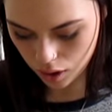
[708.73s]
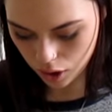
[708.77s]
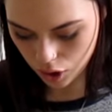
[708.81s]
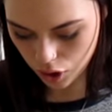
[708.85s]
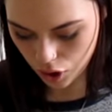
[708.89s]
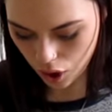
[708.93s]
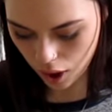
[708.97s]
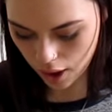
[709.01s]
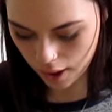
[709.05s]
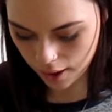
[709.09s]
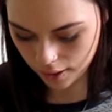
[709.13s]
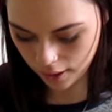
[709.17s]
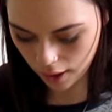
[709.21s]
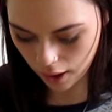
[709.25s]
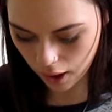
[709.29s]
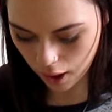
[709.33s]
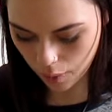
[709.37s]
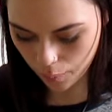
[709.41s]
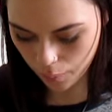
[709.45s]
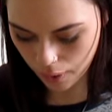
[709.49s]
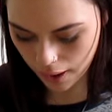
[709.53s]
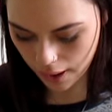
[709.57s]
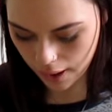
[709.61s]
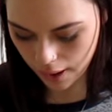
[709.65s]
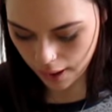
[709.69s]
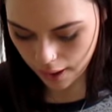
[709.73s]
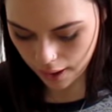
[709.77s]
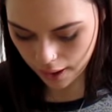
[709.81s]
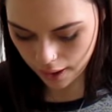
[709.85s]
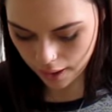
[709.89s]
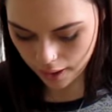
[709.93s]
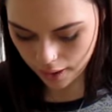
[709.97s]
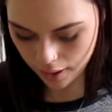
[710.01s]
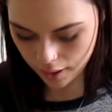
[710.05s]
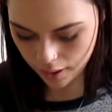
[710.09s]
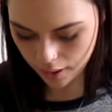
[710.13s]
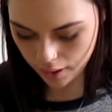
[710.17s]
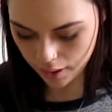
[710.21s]
trying, like I
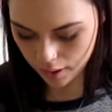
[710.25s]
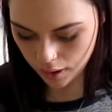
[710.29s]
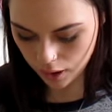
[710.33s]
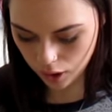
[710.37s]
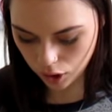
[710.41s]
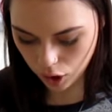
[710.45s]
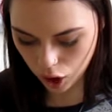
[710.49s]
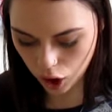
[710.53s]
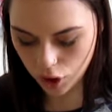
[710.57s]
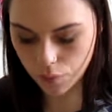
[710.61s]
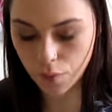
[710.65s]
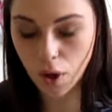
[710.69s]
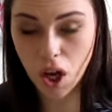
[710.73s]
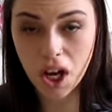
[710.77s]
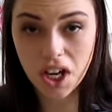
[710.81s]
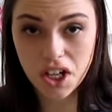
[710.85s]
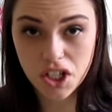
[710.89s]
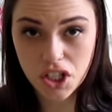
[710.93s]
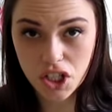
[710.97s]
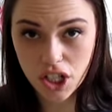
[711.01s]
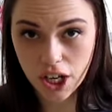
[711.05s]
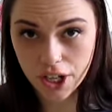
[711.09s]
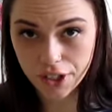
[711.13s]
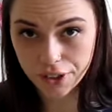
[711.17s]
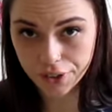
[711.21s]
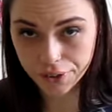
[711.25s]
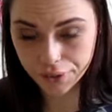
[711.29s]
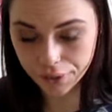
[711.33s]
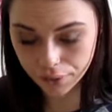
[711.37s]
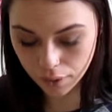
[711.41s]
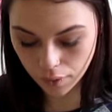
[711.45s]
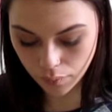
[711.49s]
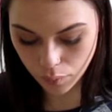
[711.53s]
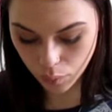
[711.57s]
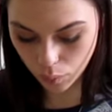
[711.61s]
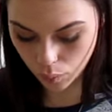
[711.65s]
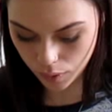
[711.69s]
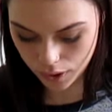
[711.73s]
wear a lot of eyeshadow.
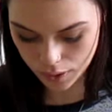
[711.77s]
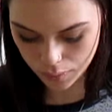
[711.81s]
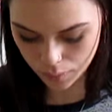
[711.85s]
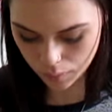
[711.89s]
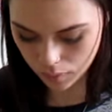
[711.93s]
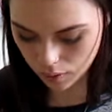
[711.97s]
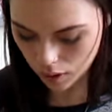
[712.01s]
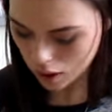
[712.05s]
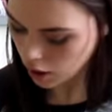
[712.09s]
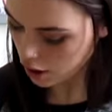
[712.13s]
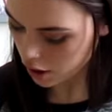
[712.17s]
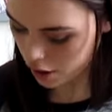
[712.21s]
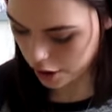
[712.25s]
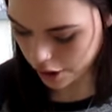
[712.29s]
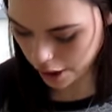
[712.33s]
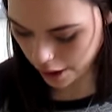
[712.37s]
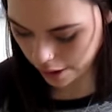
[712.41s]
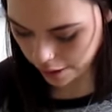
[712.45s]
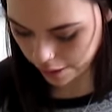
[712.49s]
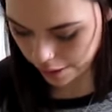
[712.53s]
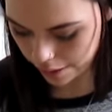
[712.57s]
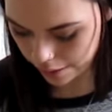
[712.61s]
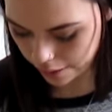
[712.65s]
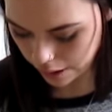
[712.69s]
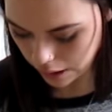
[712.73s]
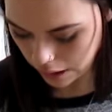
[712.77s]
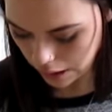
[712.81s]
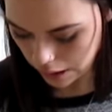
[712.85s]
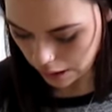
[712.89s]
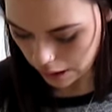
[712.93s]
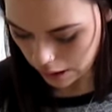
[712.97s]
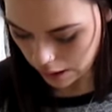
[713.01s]
I've always worn eyeshadow.